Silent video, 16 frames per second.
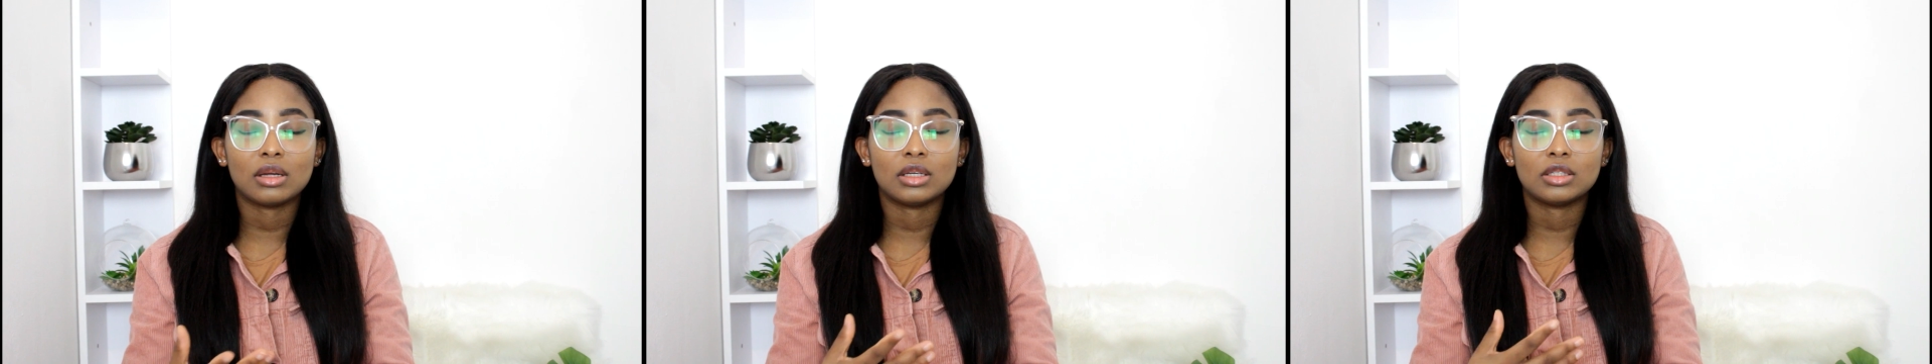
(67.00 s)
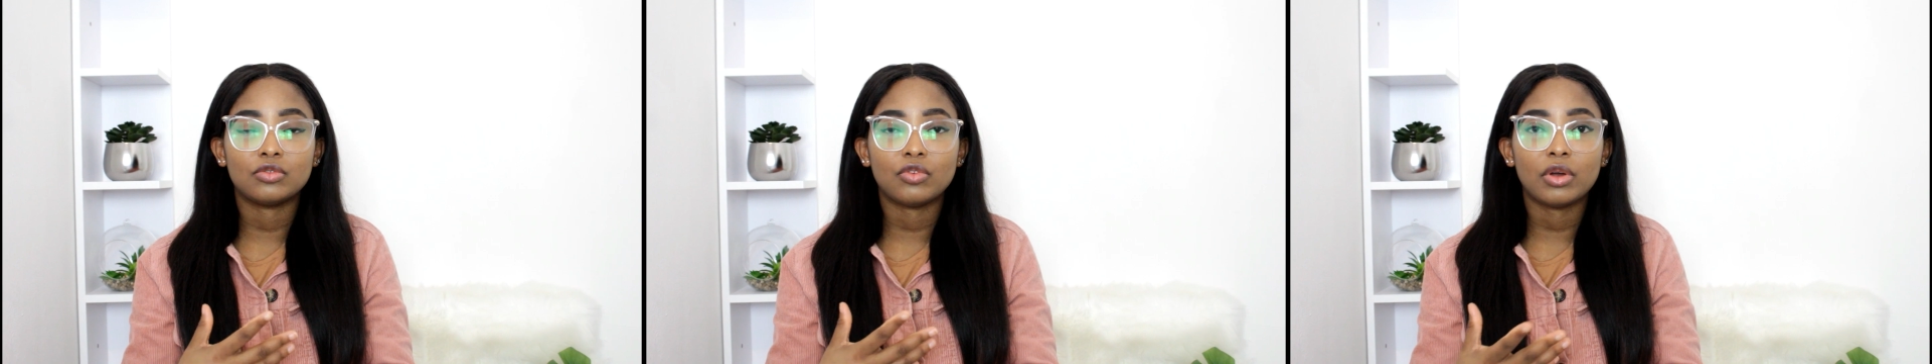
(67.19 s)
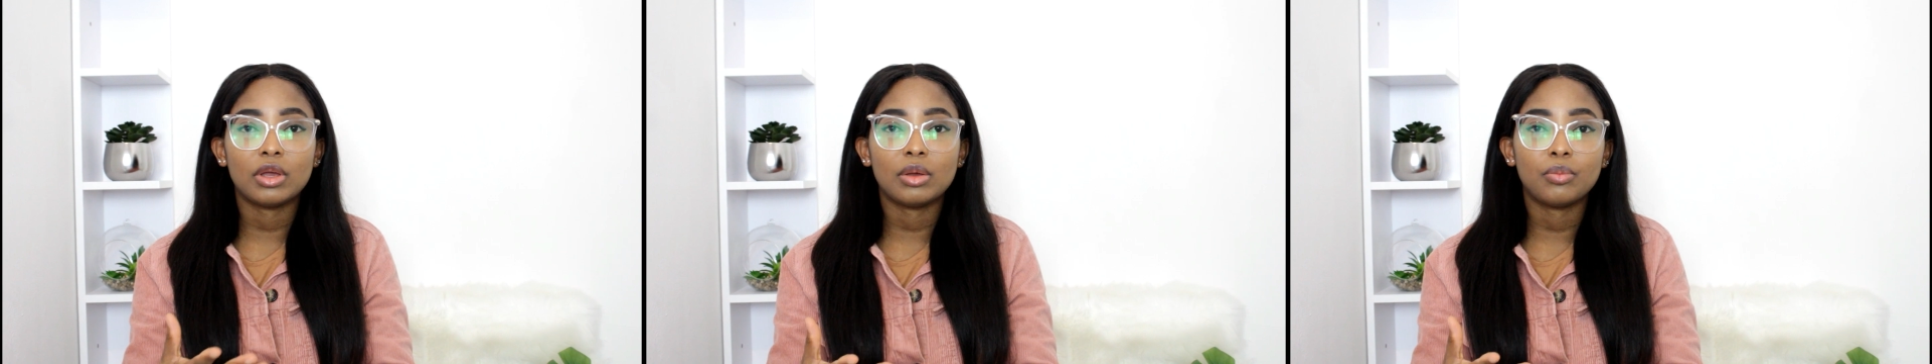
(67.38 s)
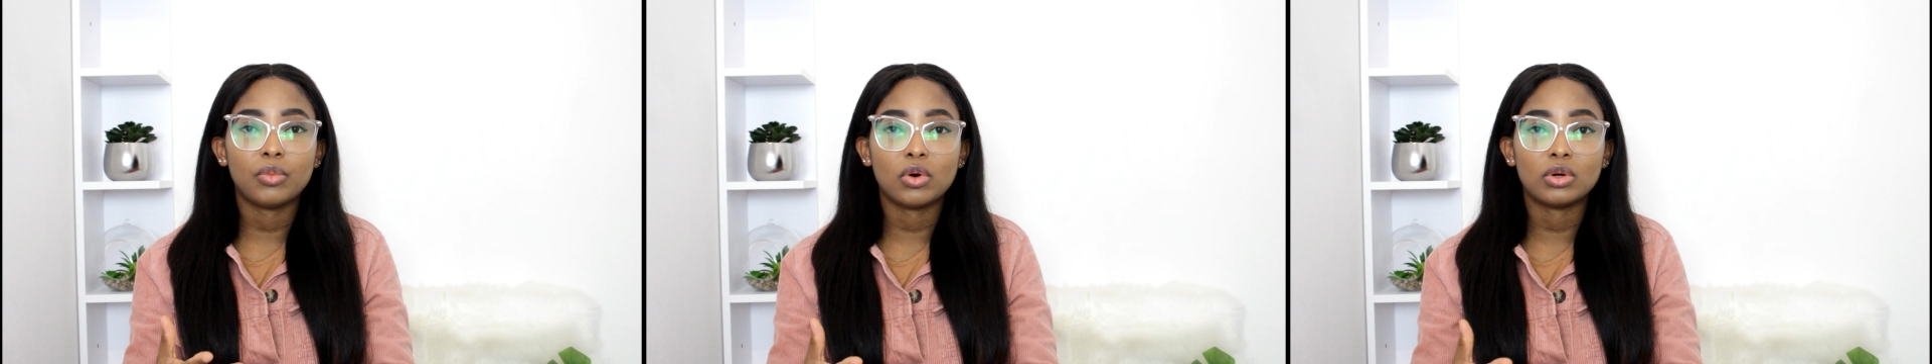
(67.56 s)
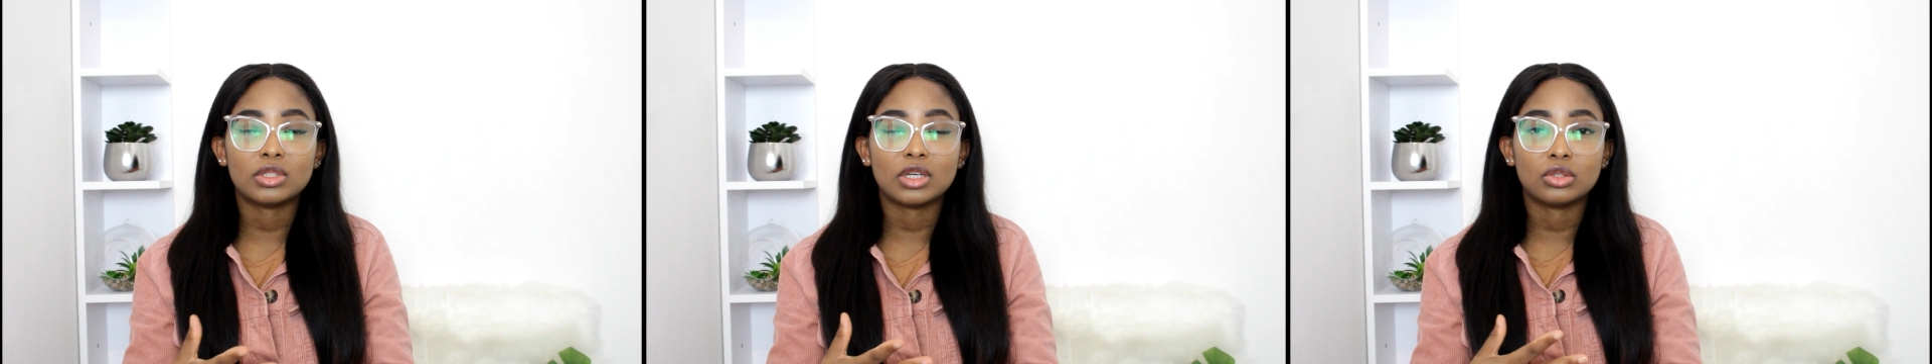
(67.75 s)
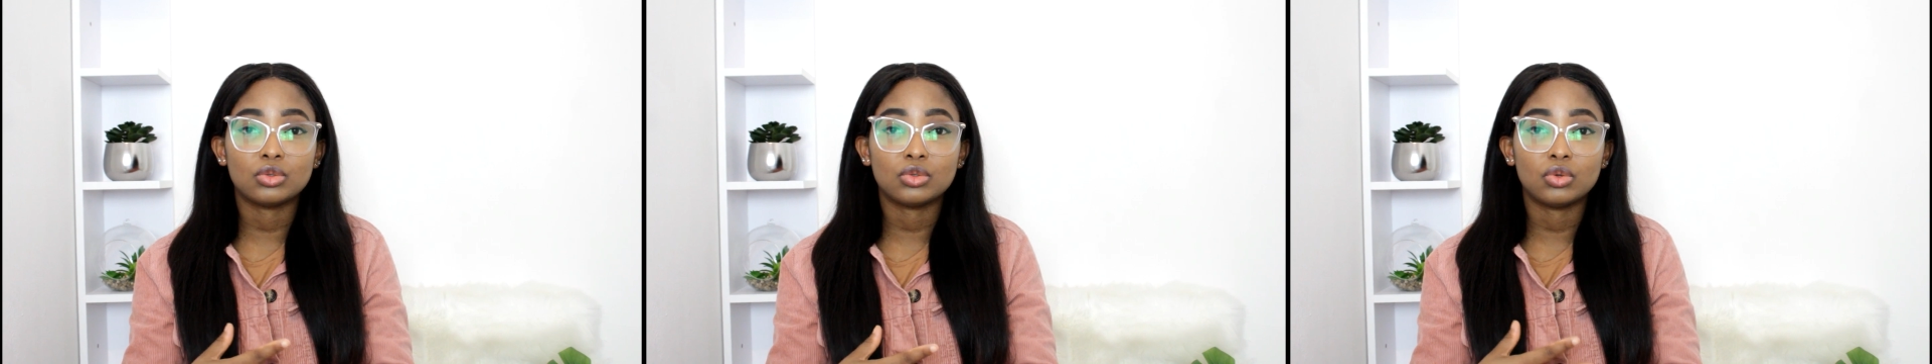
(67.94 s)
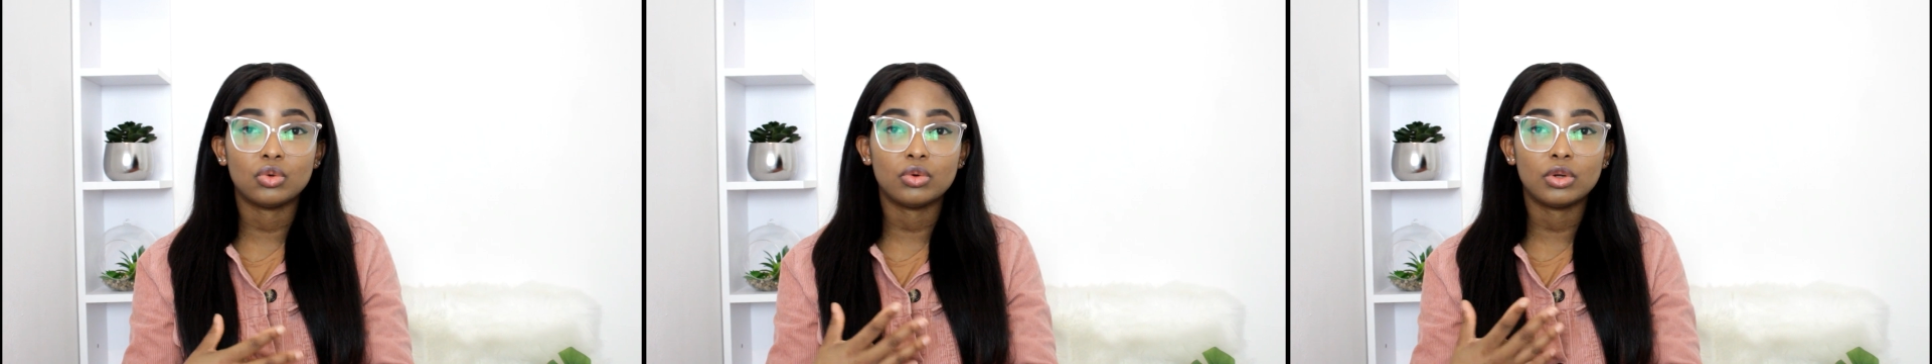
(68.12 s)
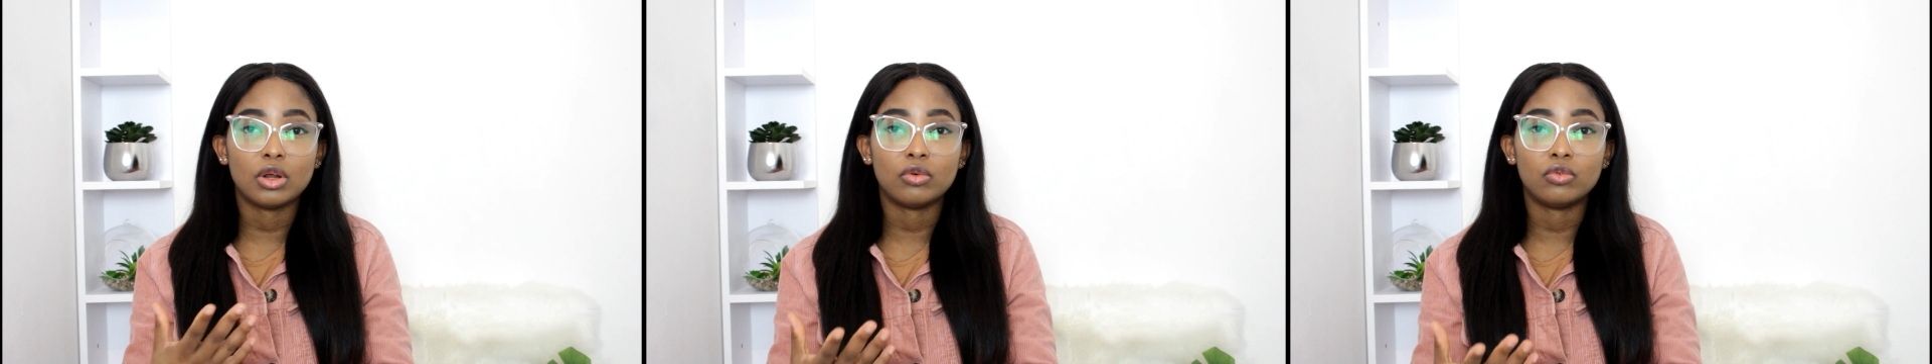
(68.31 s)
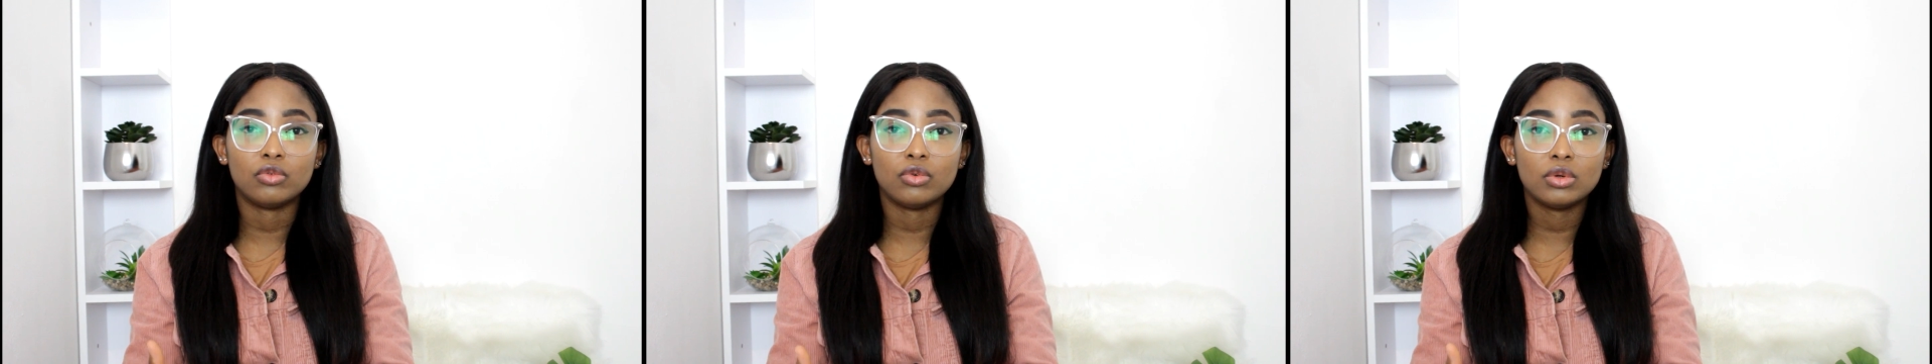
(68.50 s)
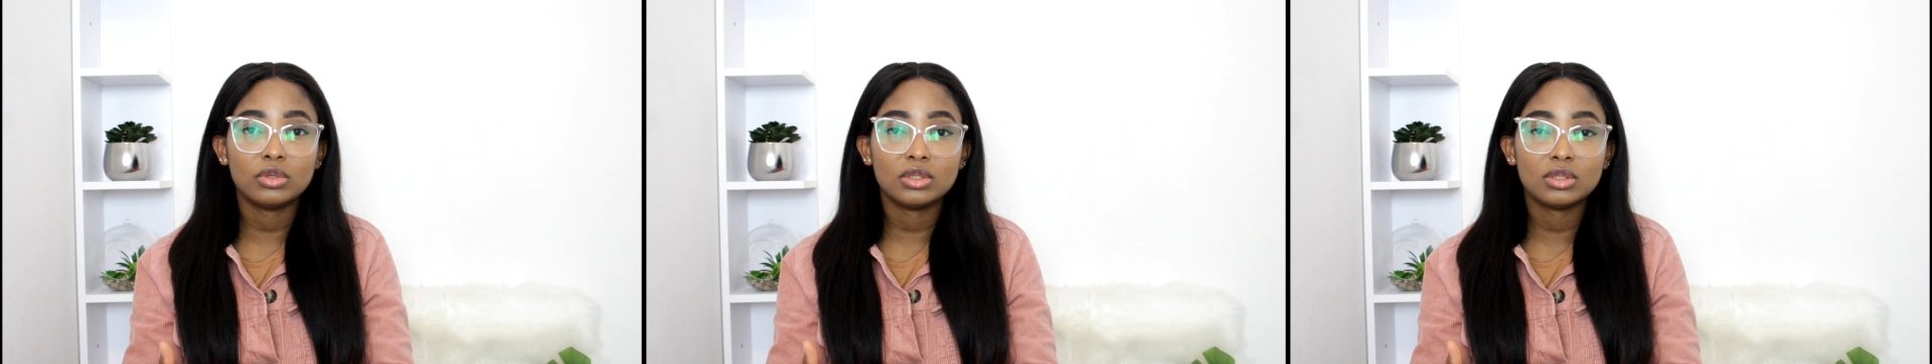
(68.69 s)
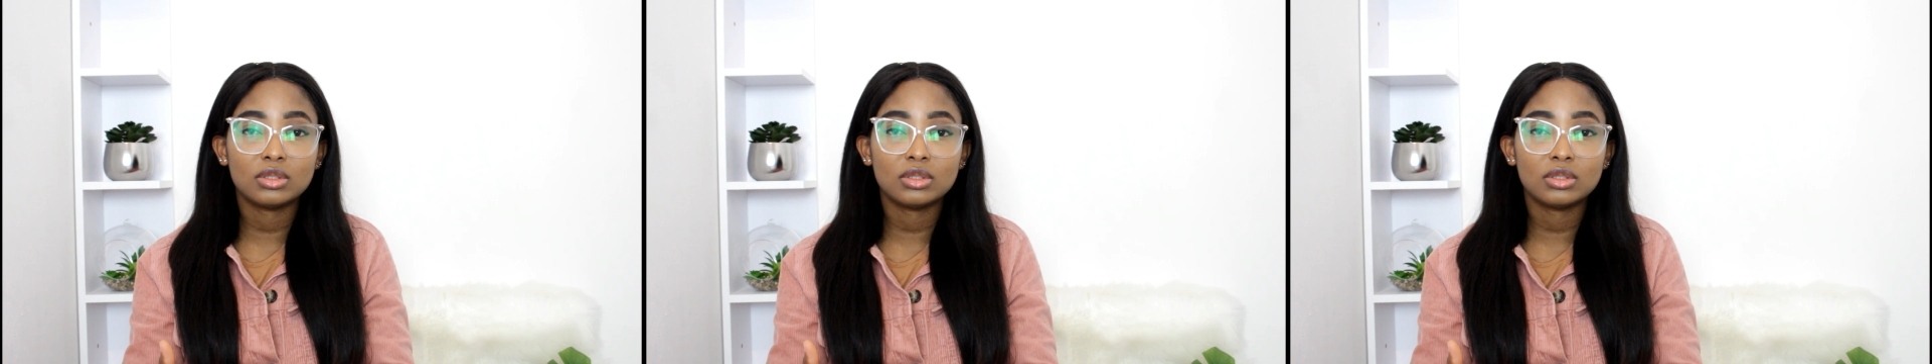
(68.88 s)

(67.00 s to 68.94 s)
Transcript: it's very important to know the roots.